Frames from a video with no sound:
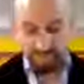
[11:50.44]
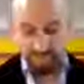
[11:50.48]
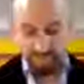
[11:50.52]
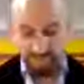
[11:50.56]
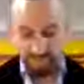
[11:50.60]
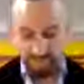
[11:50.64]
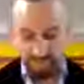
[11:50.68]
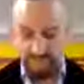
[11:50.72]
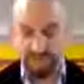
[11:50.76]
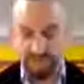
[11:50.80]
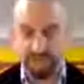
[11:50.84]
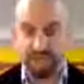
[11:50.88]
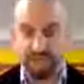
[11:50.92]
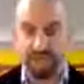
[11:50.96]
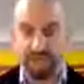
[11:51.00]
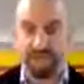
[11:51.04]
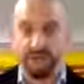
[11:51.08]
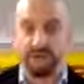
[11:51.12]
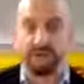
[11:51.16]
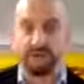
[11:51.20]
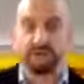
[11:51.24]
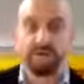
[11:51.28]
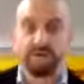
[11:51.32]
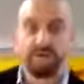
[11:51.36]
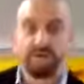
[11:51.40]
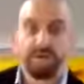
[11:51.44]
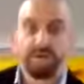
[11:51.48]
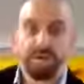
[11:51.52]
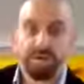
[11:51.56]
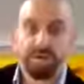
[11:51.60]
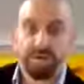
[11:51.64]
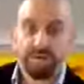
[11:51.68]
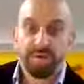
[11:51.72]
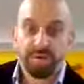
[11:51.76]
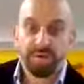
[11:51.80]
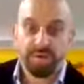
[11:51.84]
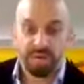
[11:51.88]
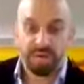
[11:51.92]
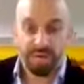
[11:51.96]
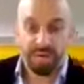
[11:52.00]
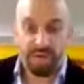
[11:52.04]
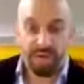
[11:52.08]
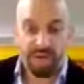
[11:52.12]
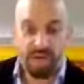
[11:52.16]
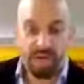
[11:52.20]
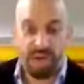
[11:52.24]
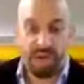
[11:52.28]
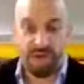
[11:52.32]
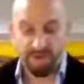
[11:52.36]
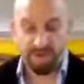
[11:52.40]
Appreciate it.
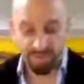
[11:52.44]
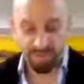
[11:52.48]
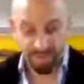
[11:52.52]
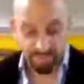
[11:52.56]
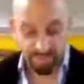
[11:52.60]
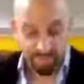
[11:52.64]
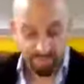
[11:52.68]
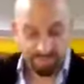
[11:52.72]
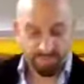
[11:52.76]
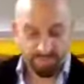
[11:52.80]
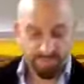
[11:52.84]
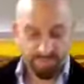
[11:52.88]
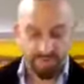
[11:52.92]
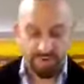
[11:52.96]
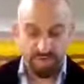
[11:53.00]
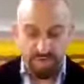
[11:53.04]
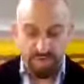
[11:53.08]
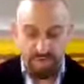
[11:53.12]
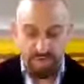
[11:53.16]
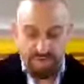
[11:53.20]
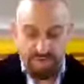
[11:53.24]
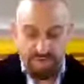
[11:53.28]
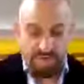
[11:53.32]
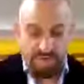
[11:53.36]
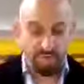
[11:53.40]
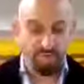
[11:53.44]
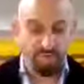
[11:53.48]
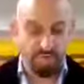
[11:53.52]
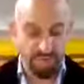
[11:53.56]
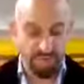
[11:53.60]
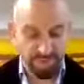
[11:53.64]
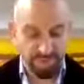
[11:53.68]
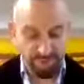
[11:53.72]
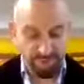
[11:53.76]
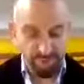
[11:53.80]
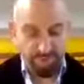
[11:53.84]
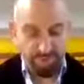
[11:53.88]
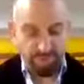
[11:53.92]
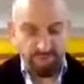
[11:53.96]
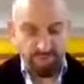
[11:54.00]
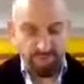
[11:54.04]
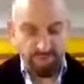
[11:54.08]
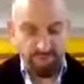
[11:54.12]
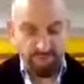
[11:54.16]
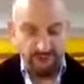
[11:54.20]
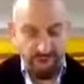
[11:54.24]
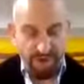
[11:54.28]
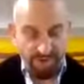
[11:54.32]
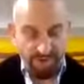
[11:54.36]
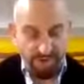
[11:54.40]
And Ruben's worked
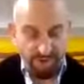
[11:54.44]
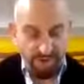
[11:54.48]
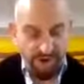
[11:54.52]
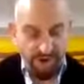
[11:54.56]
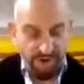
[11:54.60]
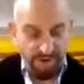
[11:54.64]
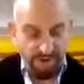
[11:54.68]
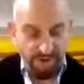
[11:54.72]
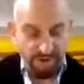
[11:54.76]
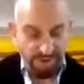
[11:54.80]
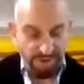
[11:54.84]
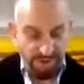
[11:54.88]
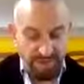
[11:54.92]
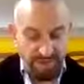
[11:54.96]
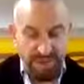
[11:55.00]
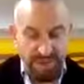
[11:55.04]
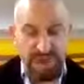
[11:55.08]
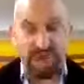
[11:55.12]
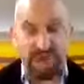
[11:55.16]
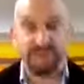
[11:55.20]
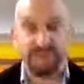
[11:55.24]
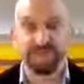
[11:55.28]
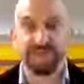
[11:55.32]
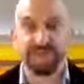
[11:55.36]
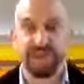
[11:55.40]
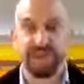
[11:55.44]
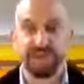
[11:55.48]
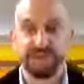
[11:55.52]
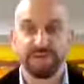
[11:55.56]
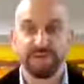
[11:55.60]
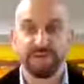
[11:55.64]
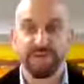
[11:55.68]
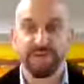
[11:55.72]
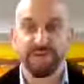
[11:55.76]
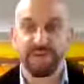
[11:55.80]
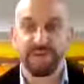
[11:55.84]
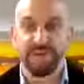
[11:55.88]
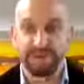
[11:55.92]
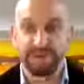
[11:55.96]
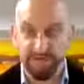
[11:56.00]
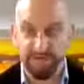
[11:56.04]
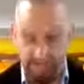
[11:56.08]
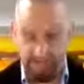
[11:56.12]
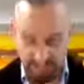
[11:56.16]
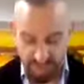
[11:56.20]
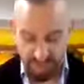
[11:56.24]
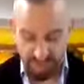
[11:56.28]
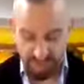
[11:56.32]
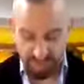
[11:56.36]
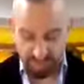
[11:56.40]
very hard, as has
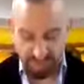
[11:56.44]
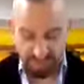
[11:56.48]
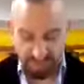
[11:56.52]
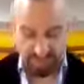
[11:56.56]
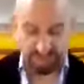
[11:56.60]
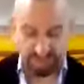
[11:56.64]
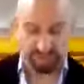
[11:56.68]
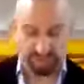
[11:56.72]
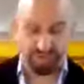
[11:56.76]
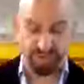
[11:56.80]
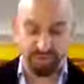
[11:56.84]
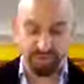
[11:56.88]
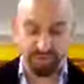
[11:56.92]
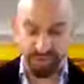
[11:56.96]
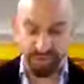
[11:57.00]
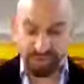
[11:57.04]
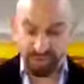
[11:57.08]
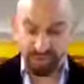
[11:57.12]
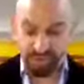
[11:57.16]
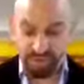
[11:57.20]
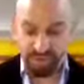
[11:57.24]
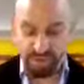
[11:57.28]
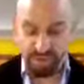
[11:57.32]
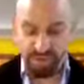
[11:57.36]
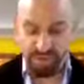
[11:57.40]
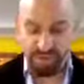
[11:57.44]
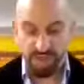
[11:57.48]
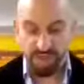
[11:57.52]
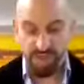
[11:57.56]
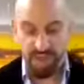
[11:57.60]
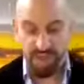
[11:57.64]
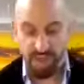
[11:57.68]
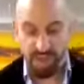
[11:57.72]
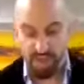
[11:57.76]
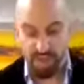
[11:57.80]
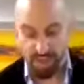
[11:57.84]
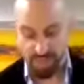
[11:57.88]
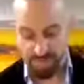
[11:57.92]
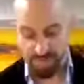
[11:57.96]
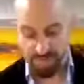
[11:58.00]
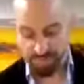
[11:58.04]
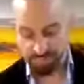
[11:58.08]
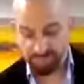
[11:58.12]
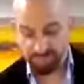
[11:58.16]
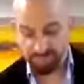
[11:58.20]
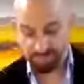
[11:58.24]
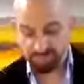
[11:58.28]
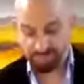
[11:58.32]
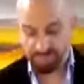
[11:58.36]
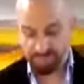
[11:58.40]
Ian, as has Jules,
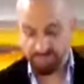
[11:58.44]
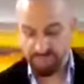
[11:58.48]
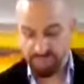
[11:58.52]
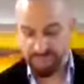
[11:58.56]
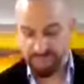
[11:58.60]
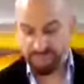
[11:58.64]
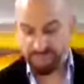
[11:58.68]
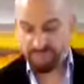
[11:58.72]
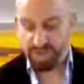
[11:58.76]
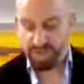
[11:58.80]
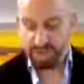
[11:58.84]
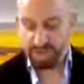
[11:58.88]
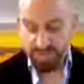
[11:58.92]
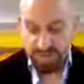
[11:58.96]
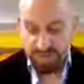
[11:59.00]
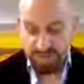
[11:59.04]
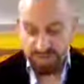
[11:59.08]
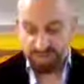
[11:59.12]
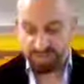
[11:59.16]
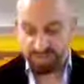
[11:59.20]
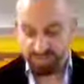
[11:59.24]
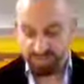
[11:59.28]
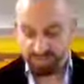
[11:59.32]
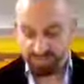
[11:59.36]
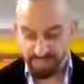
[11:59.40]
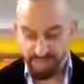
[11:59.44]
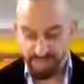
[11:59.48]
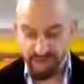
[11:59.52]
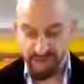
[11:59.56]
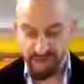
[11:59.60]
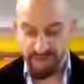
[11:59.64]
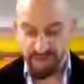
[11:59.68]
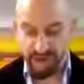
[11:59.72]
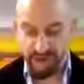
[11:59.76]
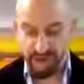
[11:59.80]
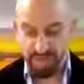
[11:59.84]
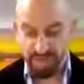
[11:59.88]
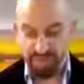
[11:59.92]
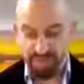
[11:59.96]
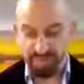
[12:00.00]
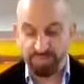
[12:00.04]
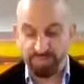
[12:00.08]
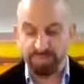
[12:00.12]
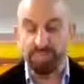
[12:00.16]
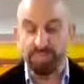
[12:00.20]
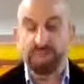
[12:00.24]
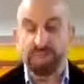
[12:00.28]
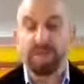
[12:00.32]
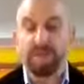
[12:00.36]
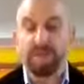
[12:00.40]
Joey. And